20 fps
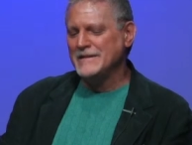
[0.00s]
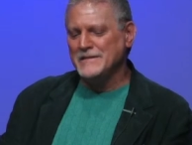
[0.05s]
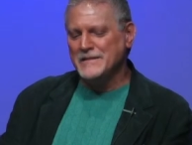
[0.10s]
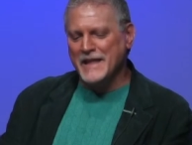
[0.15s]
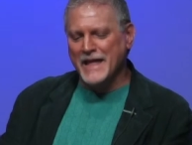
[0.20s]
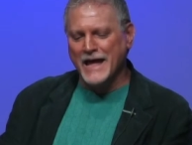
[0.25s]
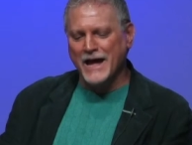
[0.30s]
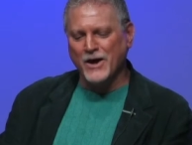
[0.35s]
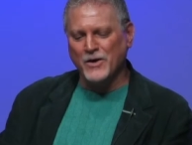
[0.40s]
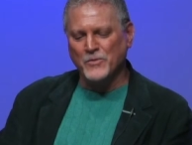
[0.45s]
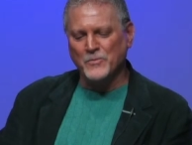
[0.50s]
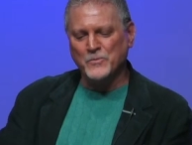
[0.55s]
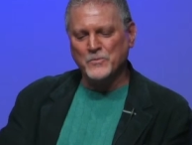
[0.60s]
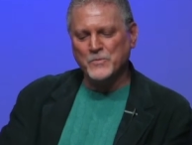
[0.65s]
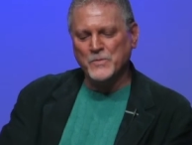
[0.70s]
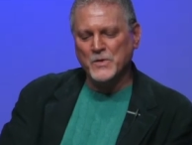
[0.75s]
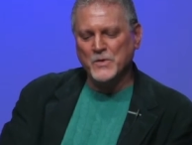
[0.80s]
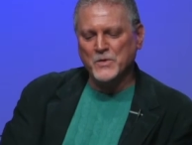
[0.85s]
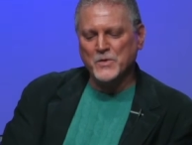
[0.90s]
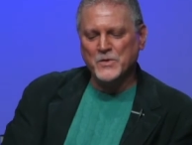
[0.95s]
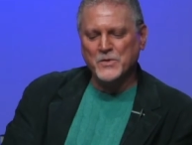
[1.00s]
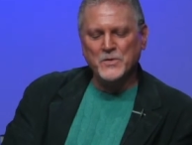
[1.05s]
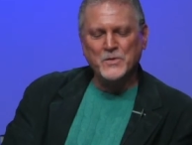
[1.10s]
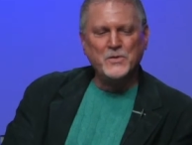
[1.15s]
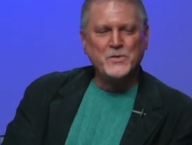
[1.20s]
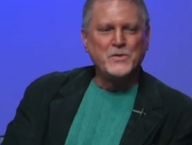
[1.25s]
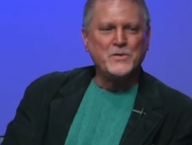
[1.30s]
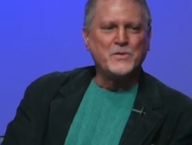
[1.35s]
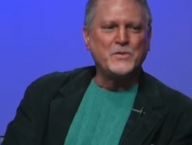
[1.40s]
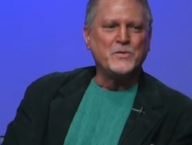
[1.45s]
Now,
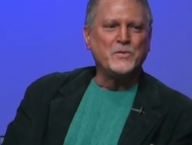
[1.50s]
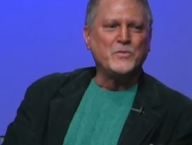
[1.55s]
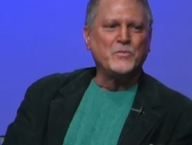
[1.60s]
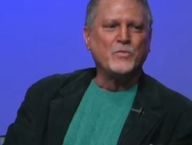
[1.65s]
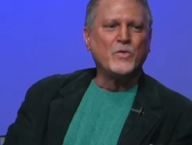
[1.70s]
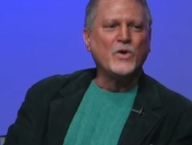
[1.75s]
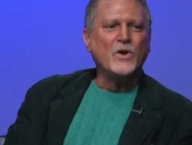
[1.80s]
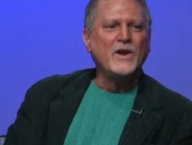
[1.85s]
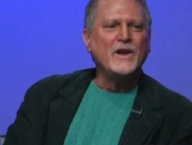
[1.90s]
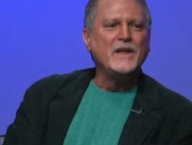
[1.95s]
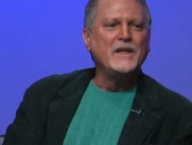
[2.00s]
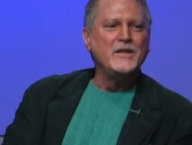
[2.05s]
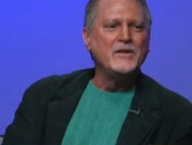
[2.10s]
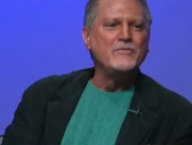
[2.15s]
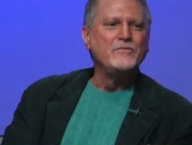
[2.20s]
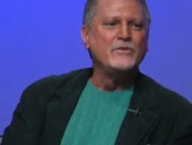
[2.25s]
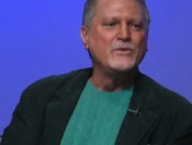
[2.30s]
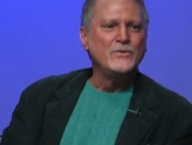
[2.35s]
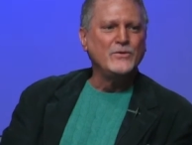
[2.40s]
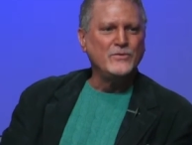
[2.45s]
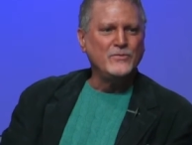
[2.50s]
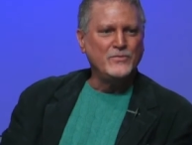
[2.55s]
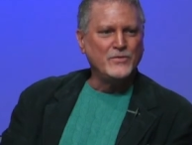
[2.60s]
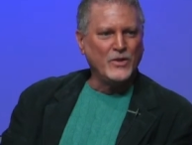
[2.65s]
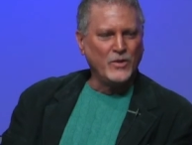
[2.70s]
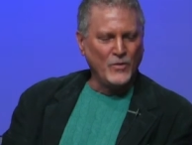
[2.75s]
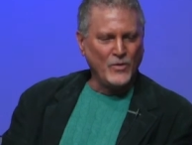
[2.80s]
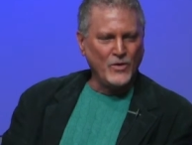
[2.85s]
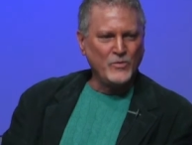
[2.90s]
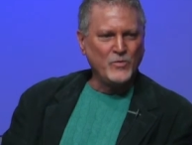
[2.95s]
we're going to give you,
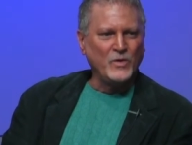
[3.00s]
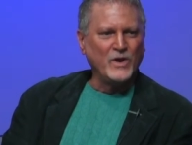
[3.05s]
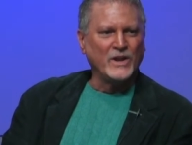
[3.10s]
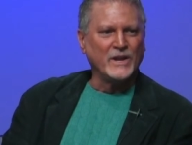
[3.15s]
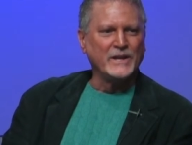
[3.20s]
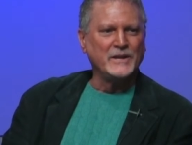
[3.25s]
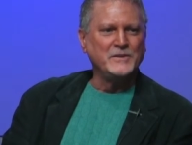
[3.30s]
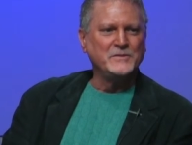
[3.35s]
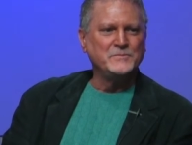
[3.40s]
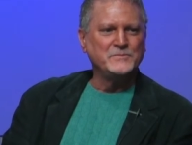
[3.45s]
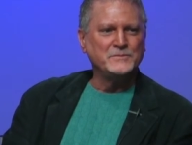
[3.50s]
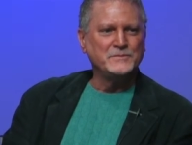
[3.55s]
the Lord willing,